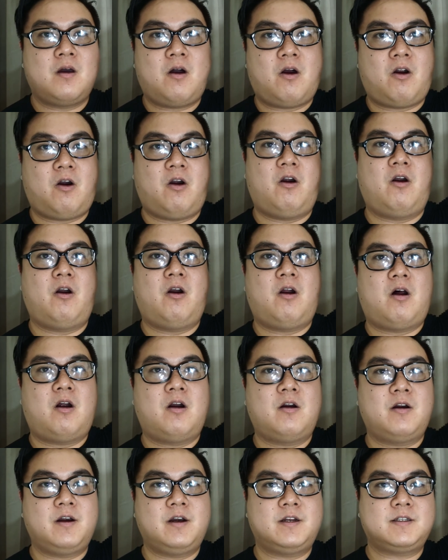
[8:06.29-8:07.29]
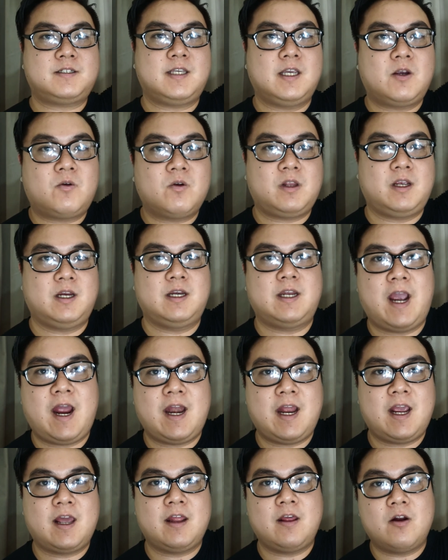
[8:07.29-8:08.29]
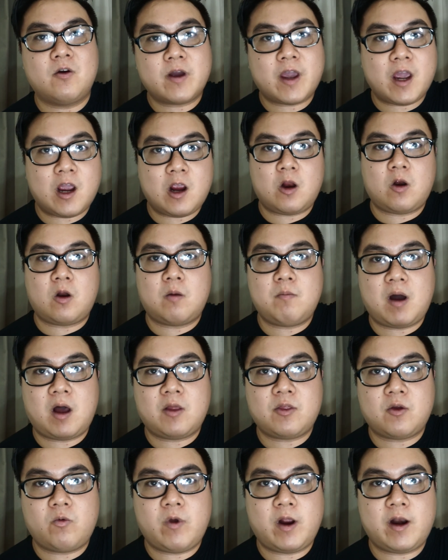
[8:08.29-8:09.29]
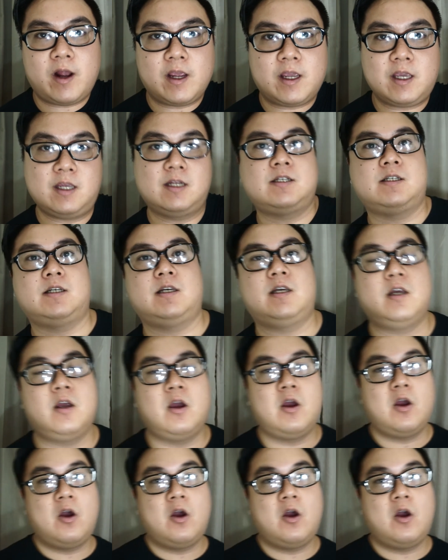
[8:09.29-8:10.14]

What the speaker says: are secretly dating and they don't care about the Renai Kinshi,